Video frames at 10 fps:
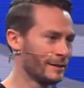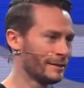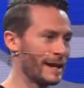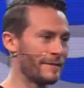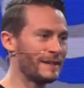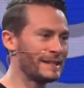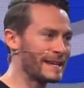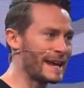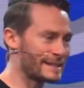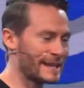They have the
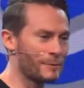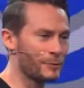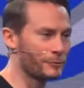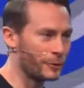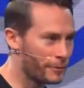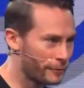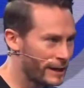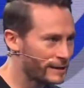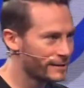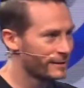exact same growth
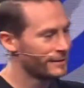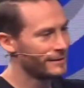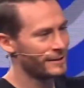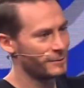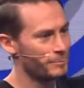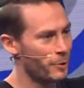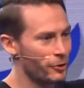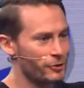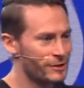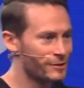rate. Their
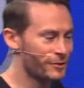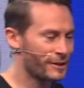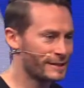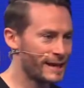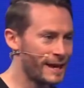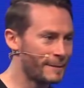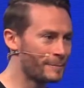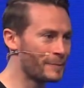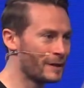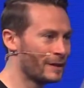margins are the
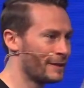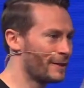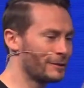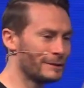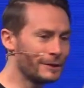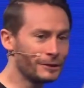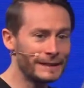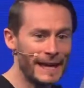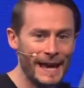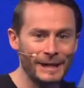same. They're
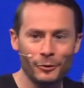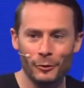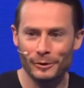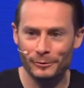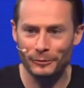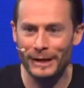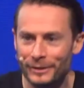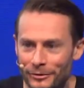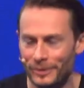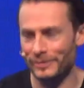literally headquartered right
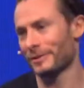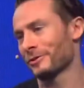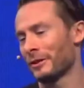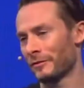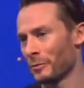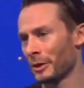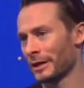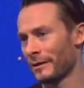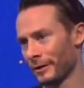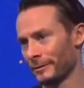across the street from one
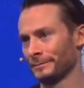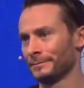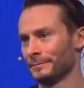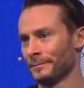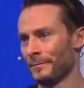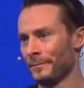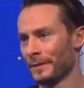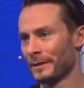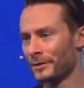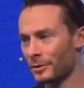another.
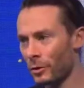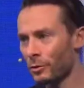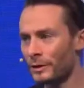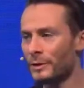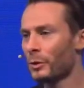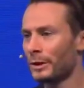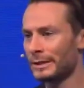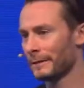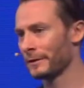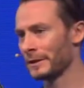There's only
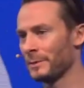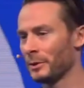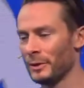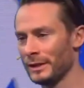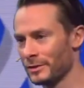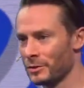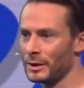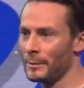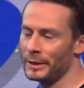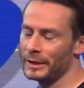one difference between these two
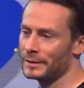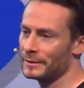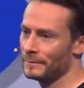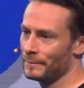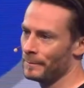companies.